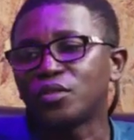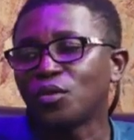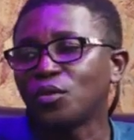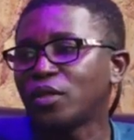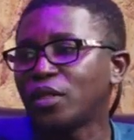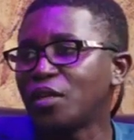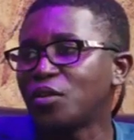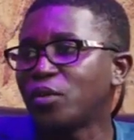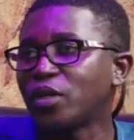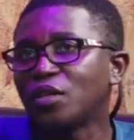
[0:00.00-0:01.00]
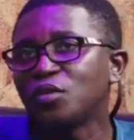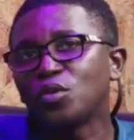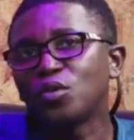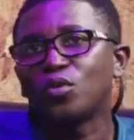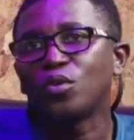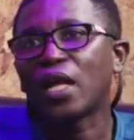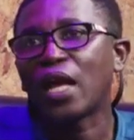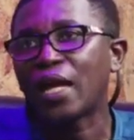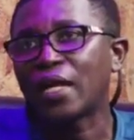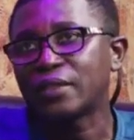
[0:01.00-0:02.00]
So then you begin to look
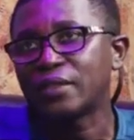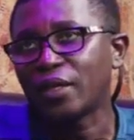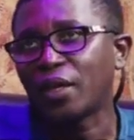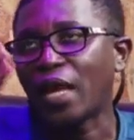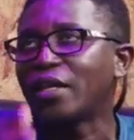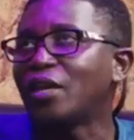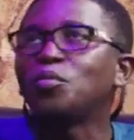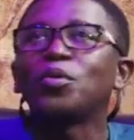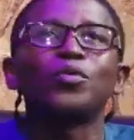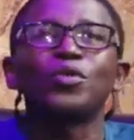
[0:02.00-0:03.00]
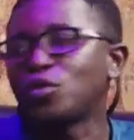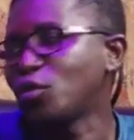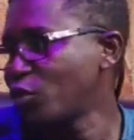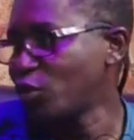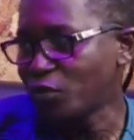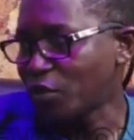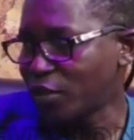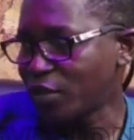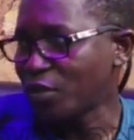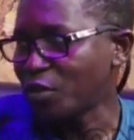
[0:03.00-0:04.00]
at, and everybody wants to go to university.